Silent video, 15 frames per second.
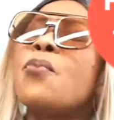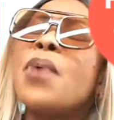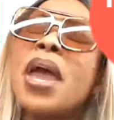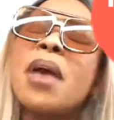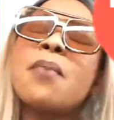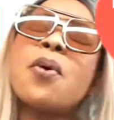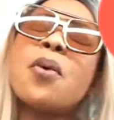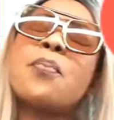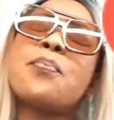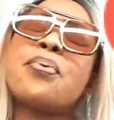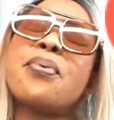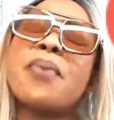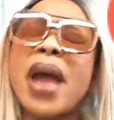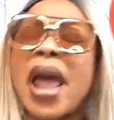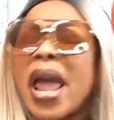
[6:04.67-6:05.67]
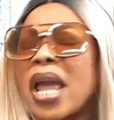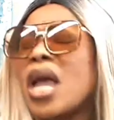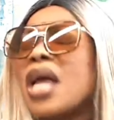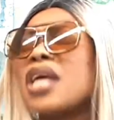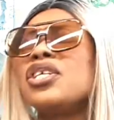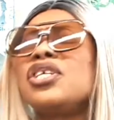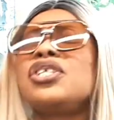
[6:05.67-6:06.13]
We will pray
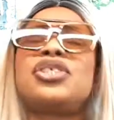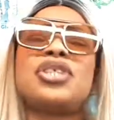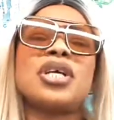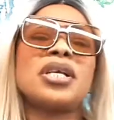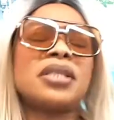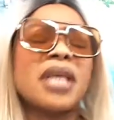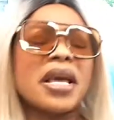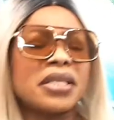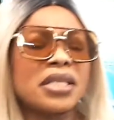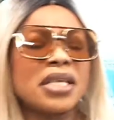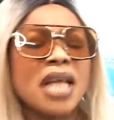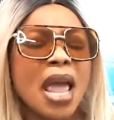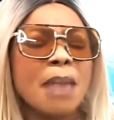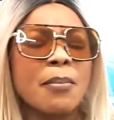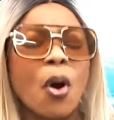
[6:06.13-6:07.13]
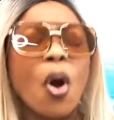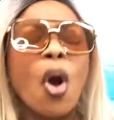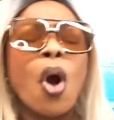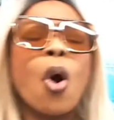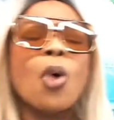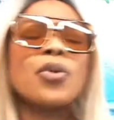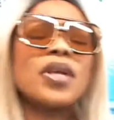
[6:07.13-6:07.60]
in Jesus' name.
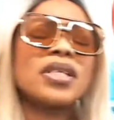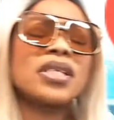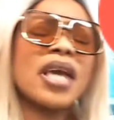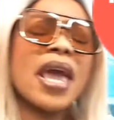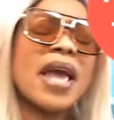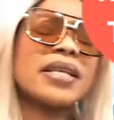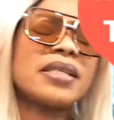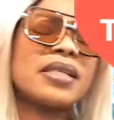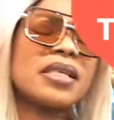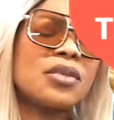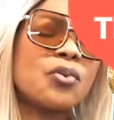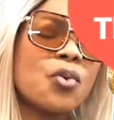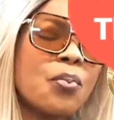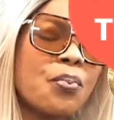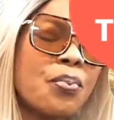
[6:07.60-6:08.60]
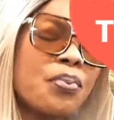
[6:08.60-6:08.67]
All these cases will